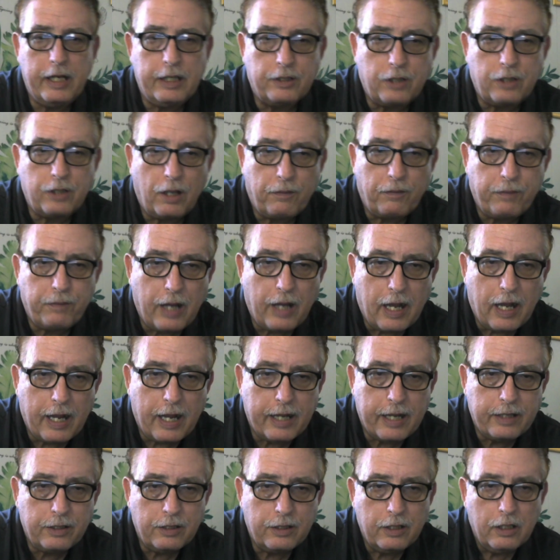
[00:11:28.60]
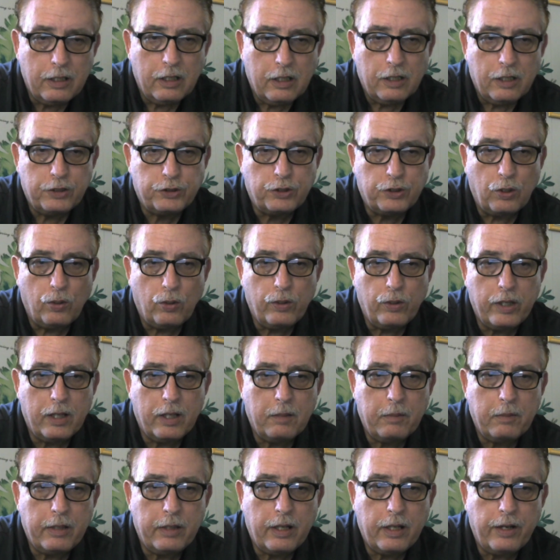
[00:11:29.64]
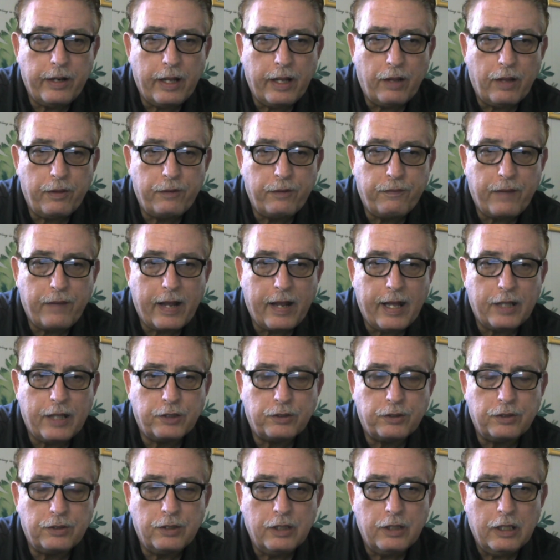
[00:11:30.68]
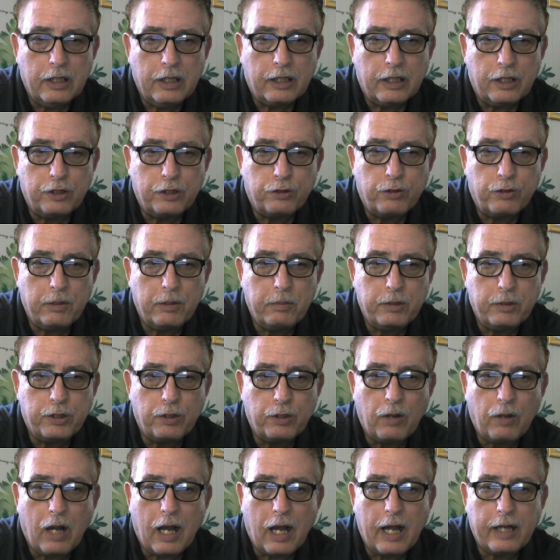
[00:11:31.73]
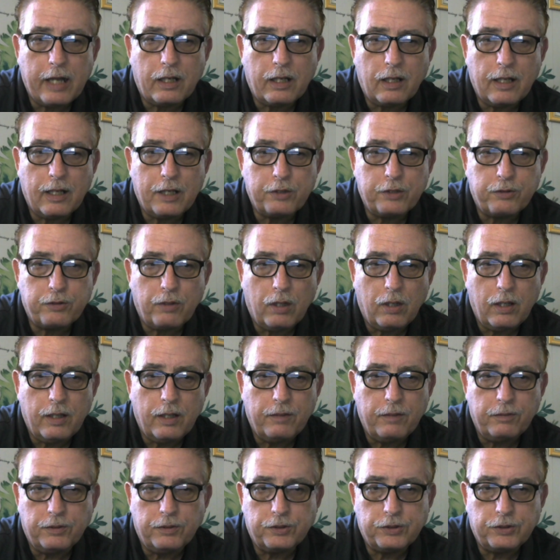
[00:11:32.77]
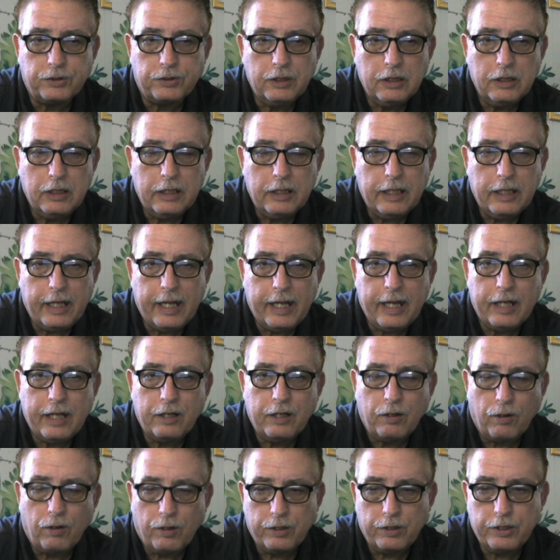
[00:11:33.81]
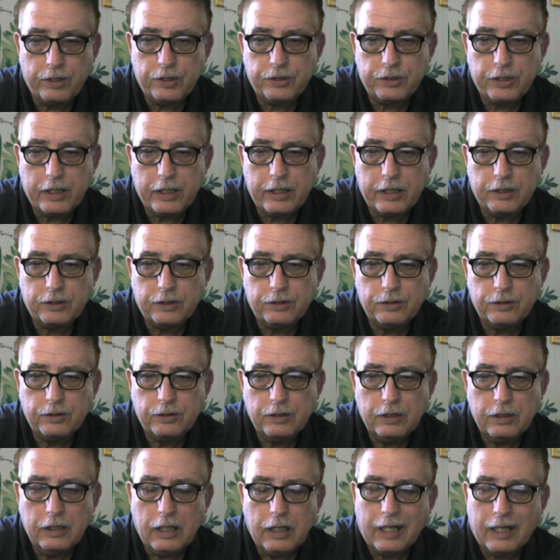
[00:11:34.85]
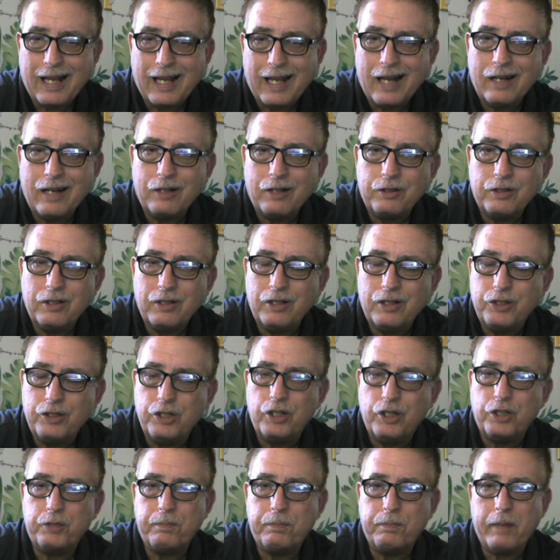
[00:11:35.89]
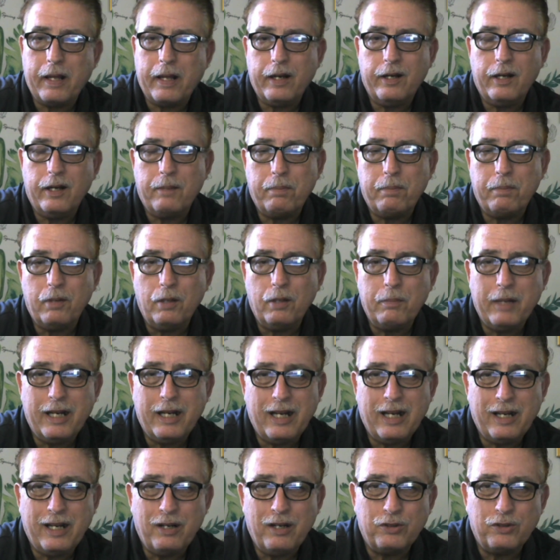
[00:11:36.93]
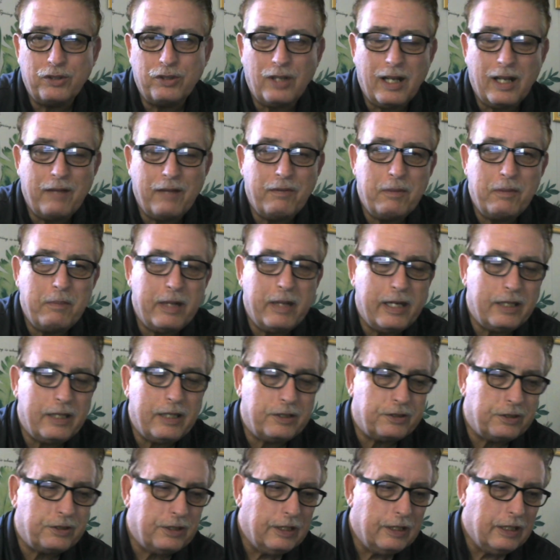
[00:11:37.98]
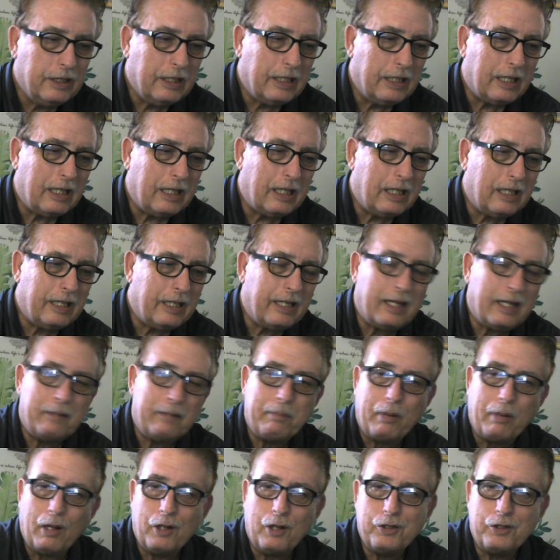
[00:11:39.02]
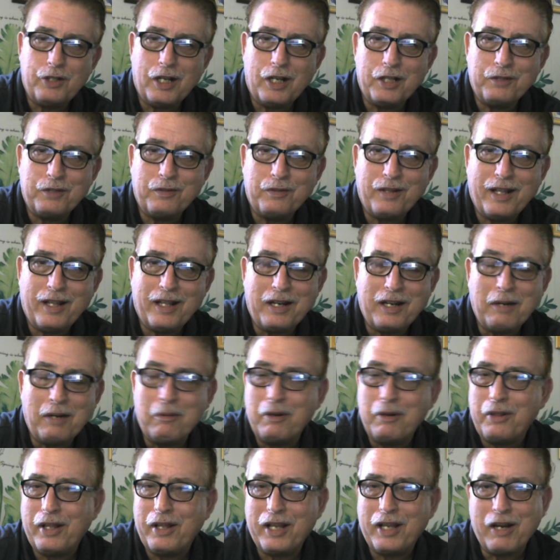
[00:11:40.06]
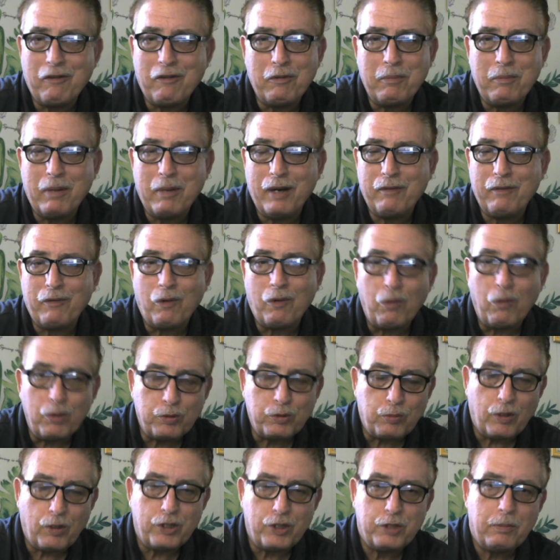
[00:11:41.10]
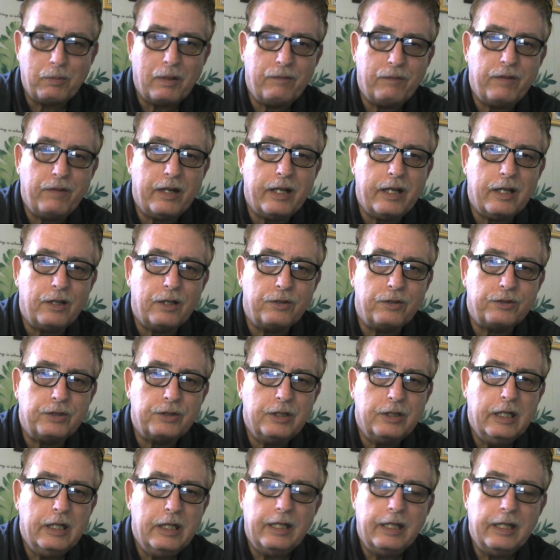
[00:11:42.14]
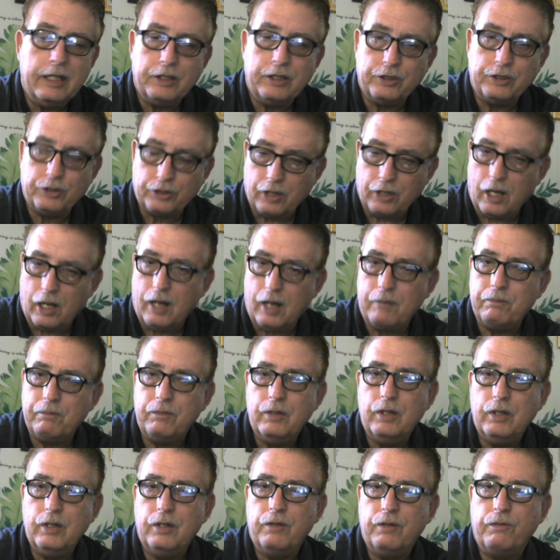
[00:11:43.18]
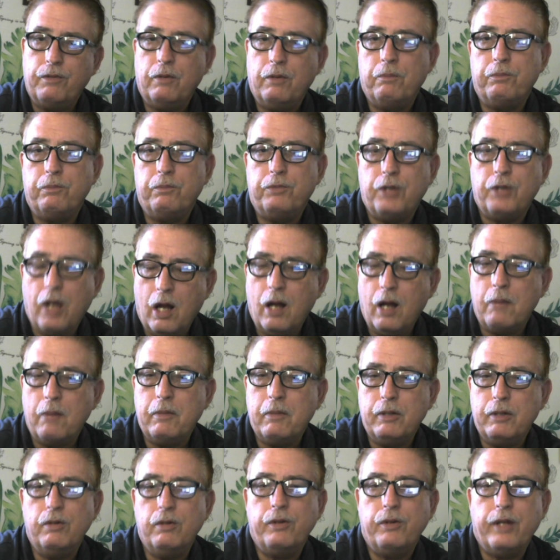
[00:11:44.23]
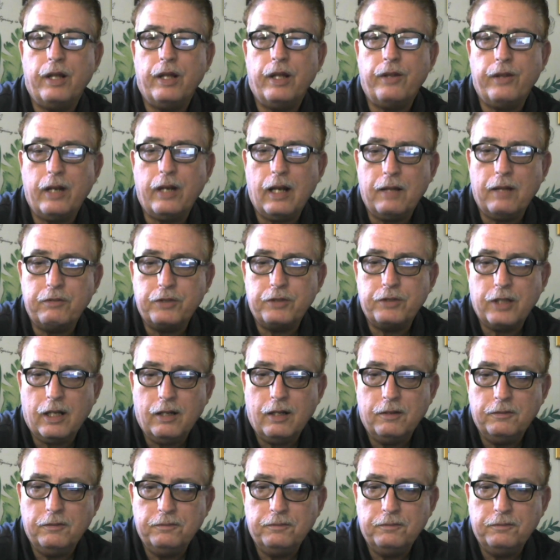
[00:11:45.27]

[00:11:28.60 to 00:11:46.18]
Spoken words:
often high in sodium and unhealthy fats, contribute to high cholesterol levels and heart disease. Kind of should have sped it up a little bit. I know it's 11 minutes, and I apologize for that. I want to thank everybody for always watching my videos. This is Tom from Tom and Ruth Healthy Lifestyle.